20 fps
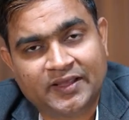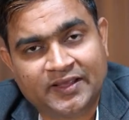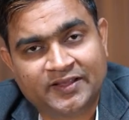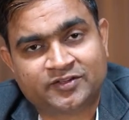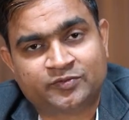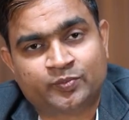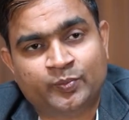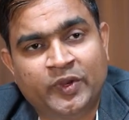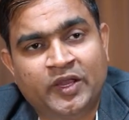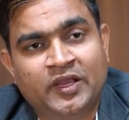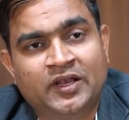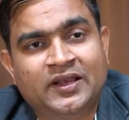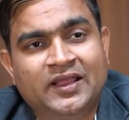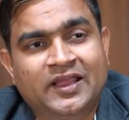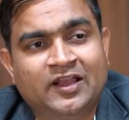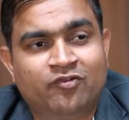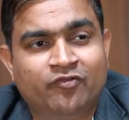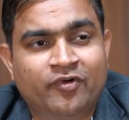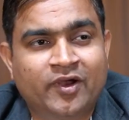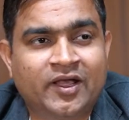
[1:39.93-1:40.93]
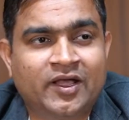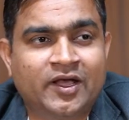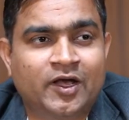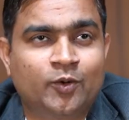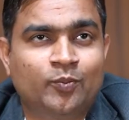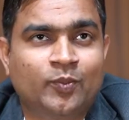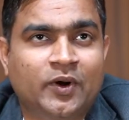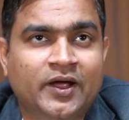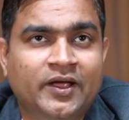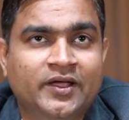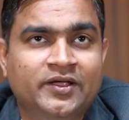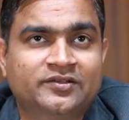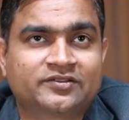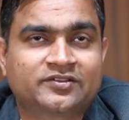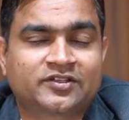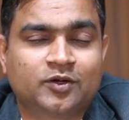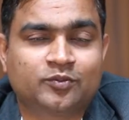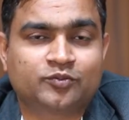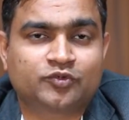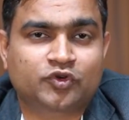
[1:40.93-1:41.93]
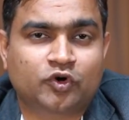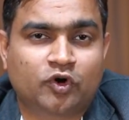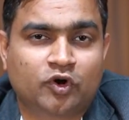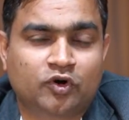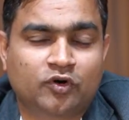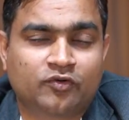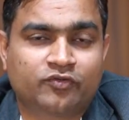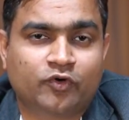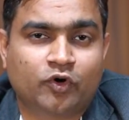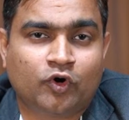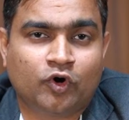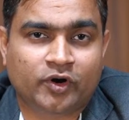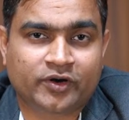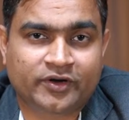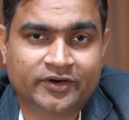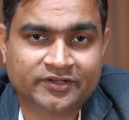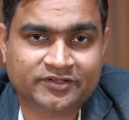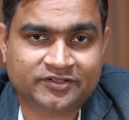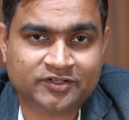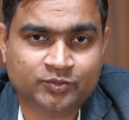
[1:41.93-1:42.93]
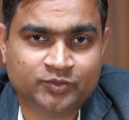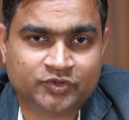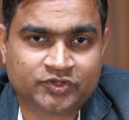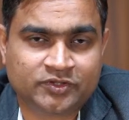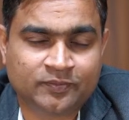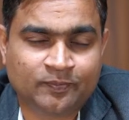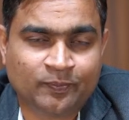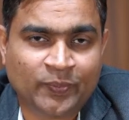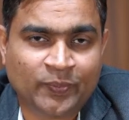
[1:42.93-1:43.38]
is being invaded by some sort of organisms